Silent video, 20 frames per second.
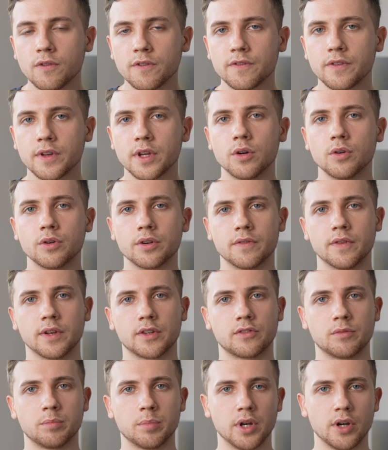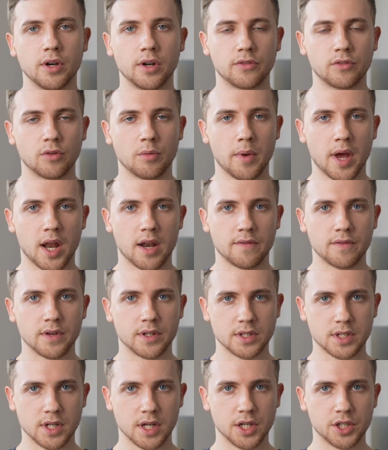field of experience or
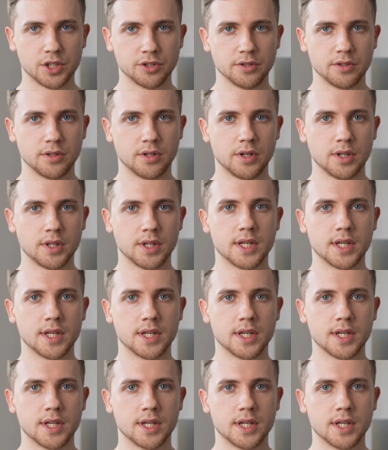manifestation,